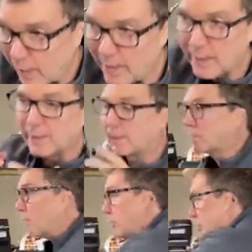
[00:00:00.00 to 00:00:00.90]
right, and the
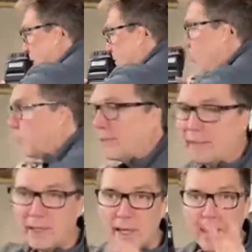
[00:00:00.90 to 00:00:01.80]
subjects are
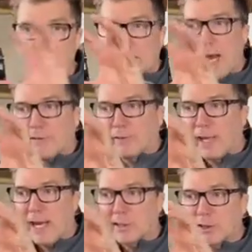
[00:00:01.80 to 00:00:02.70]
moving, that
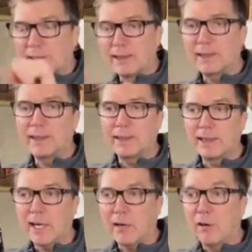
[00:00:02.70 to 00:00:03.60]
flash is in
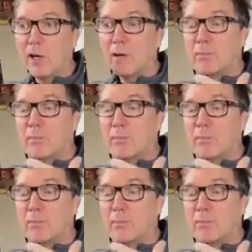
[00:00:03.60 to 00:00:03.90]
TTL